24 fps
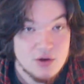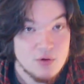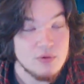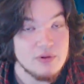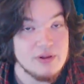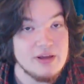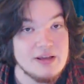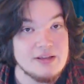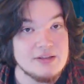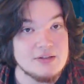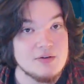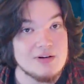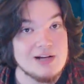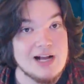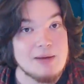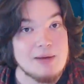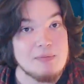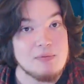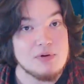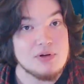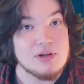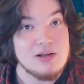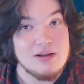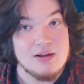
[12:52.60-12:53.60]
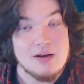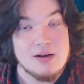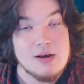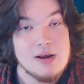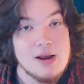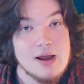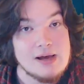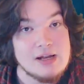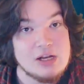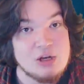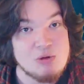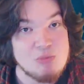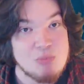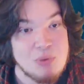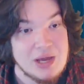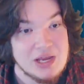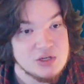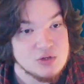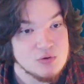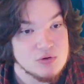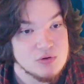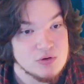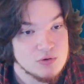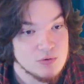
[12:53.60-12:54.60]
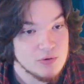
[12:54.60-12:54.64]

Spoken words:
we'll answer a couple non-patron